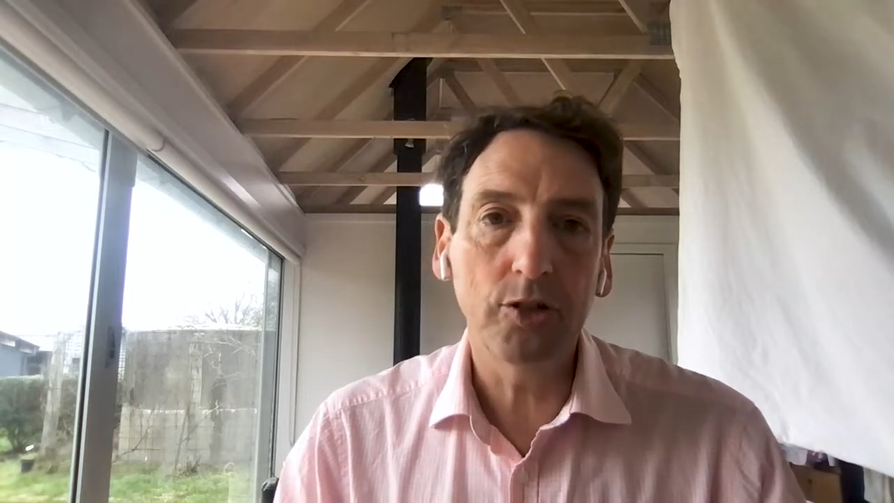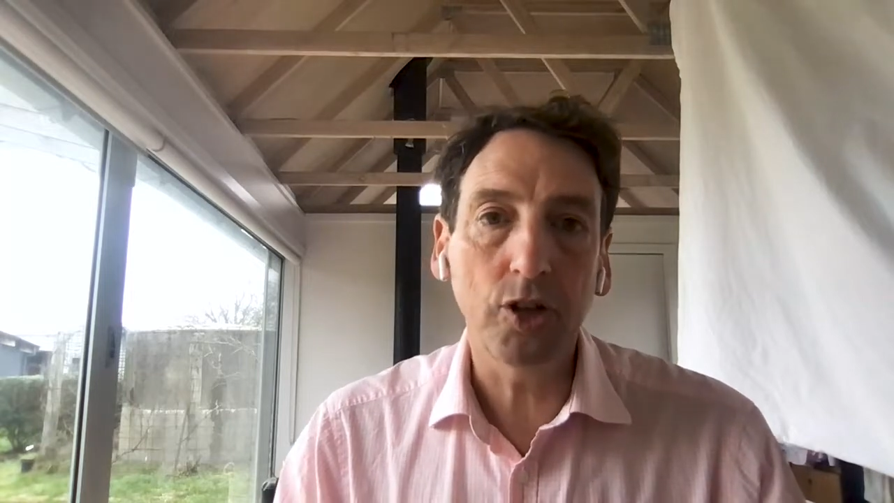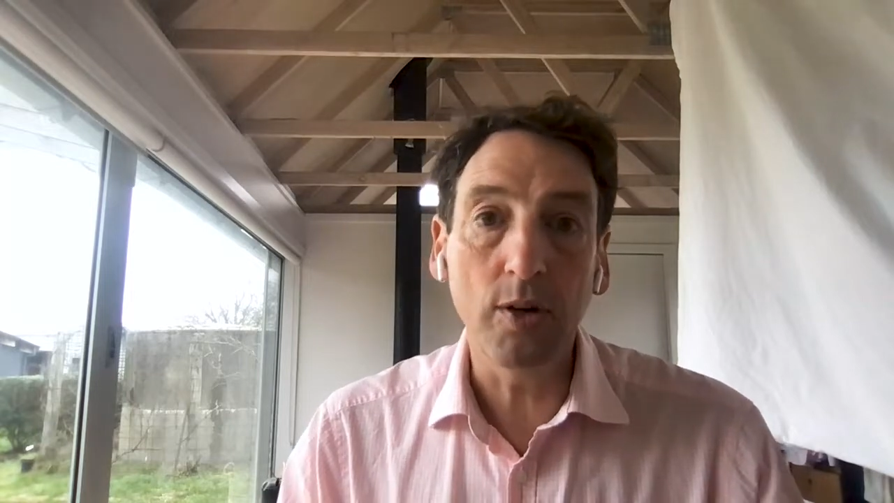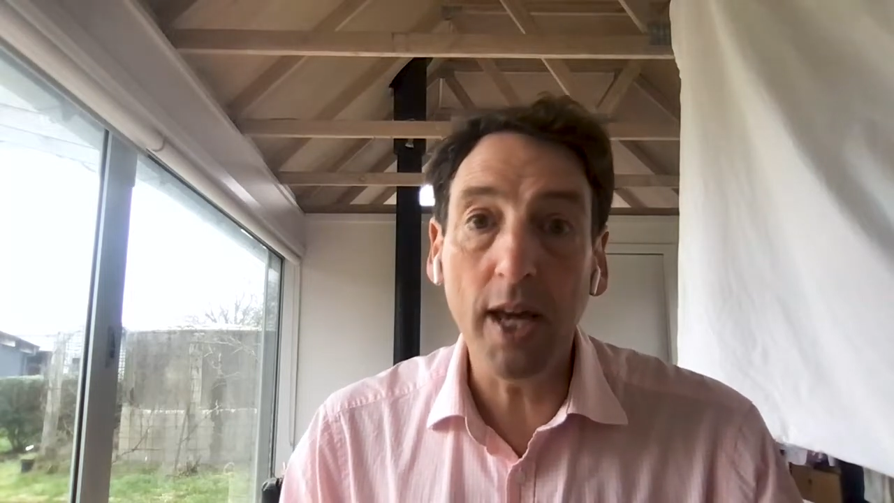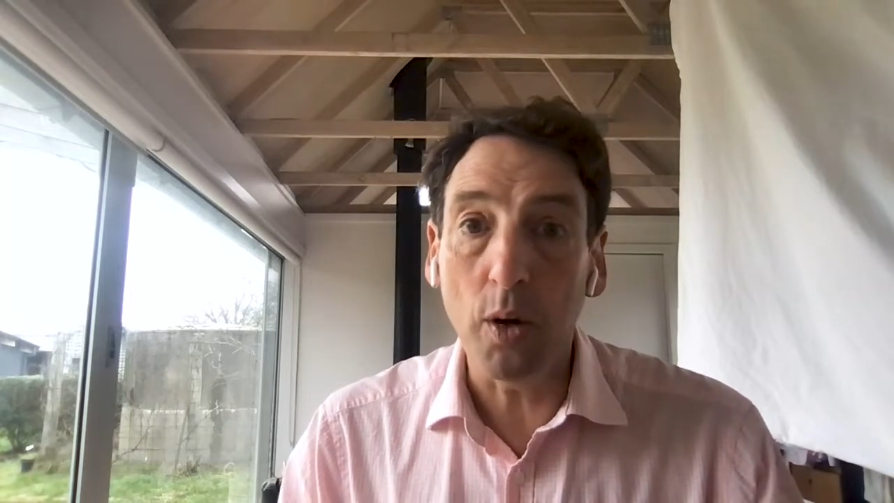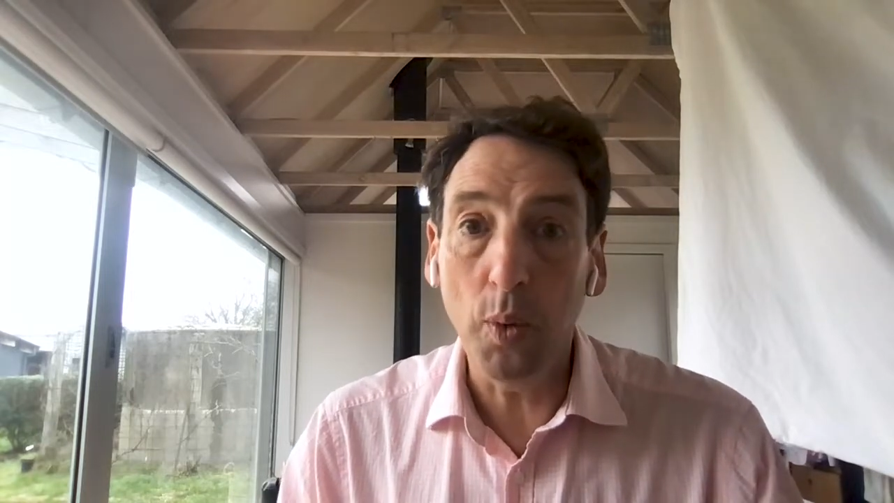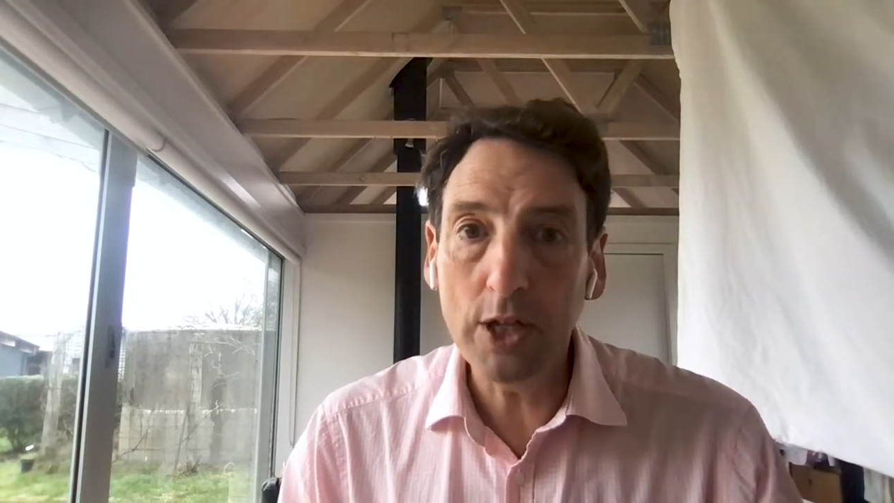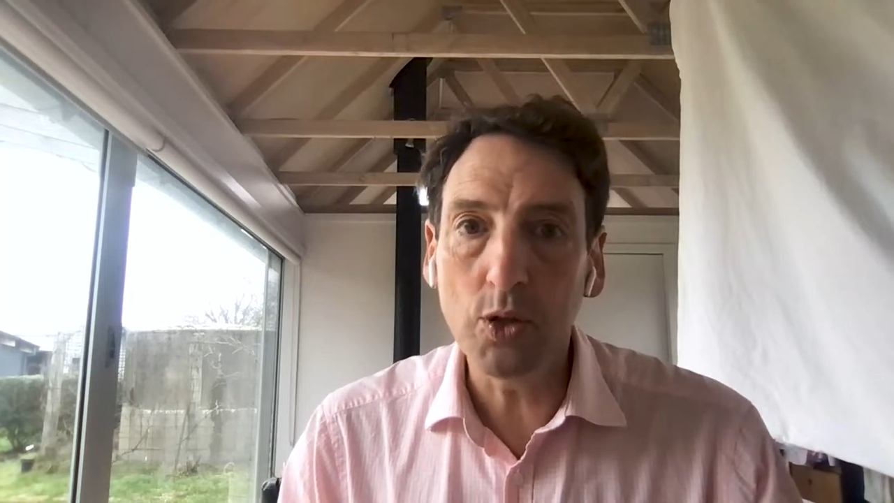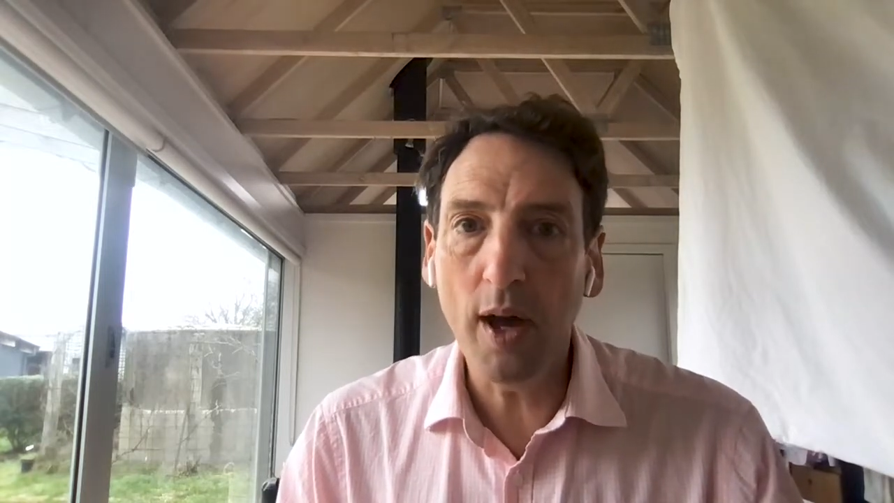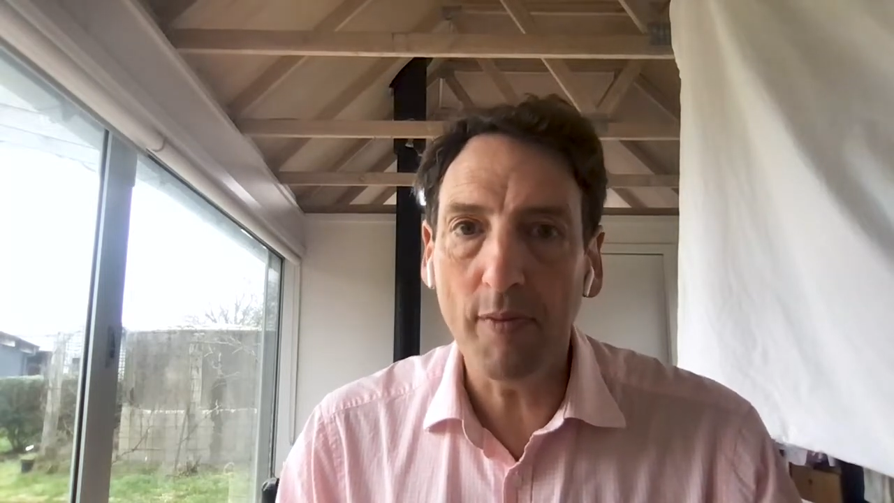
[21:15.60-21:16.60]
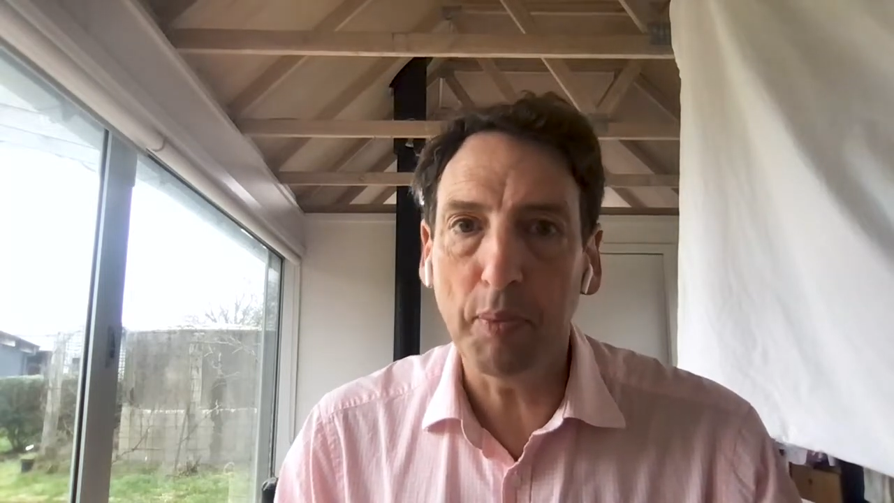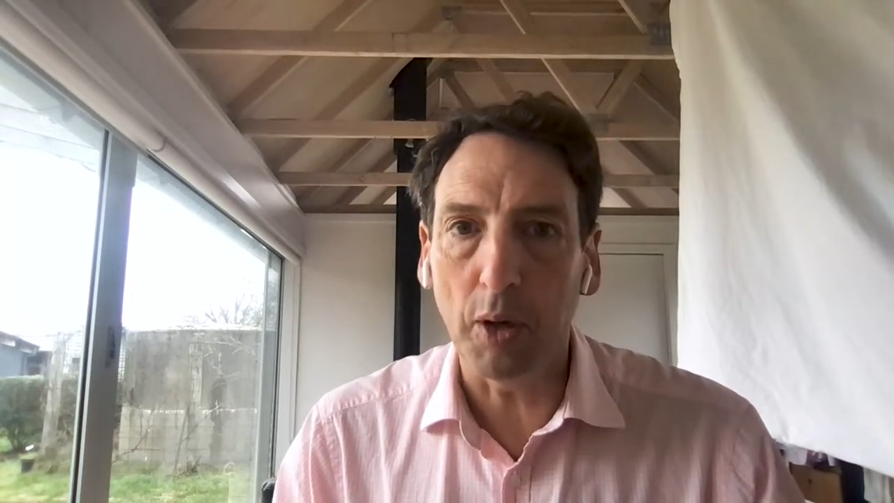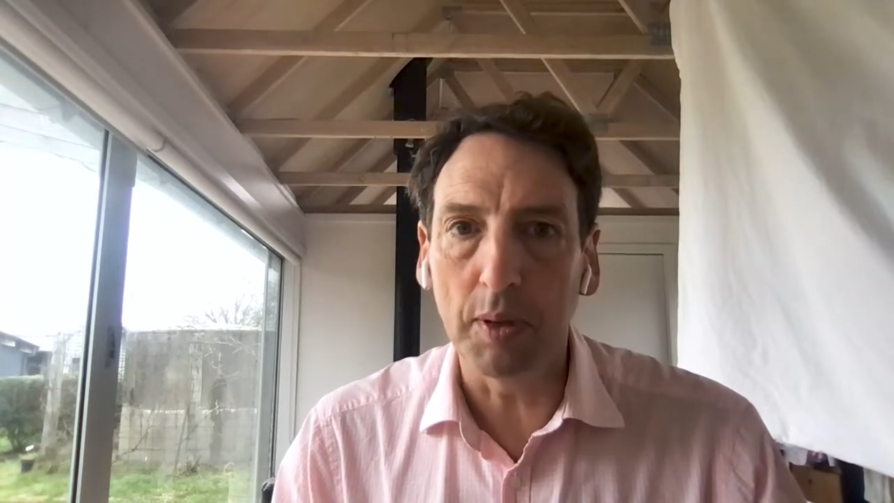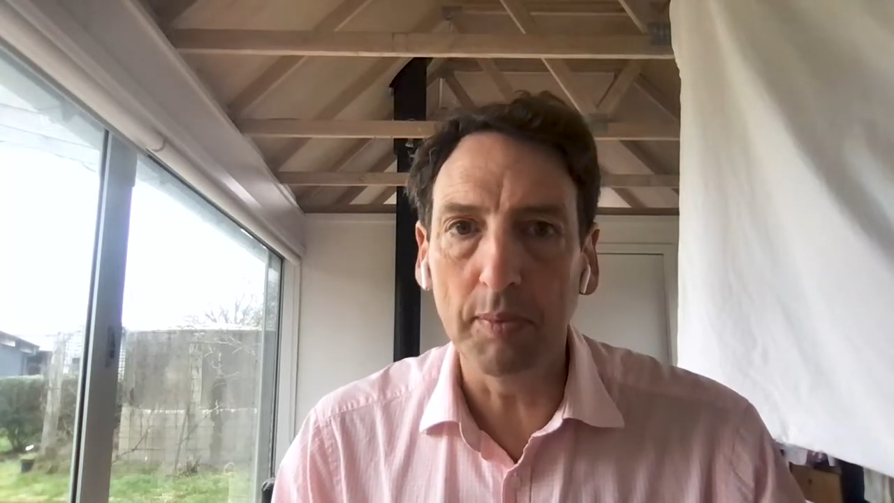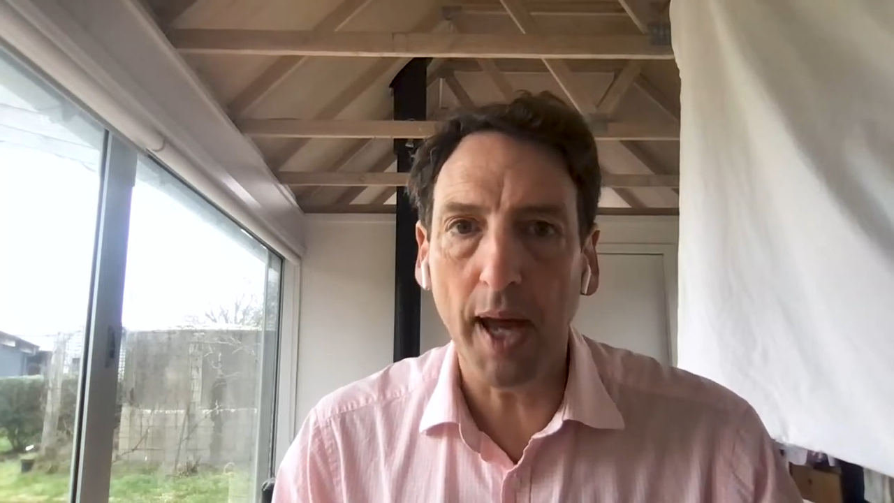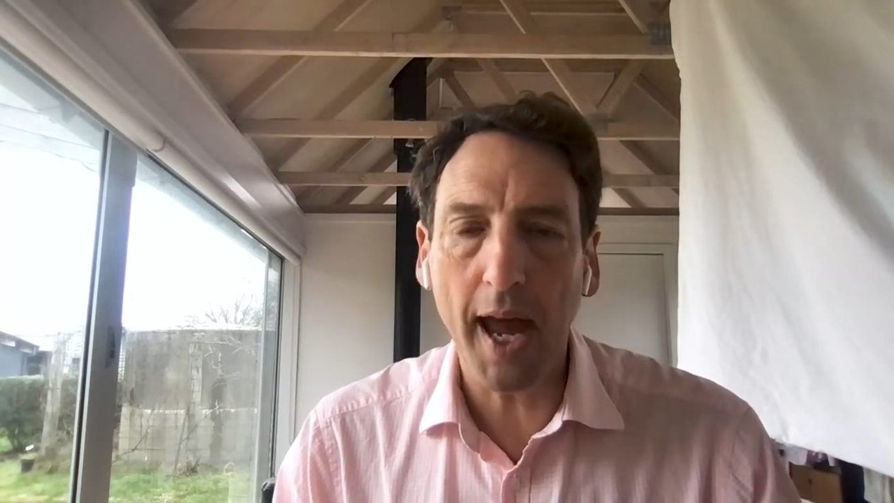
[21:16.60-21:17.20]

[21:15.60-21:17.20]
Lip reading: So, yeah, we do have a problem,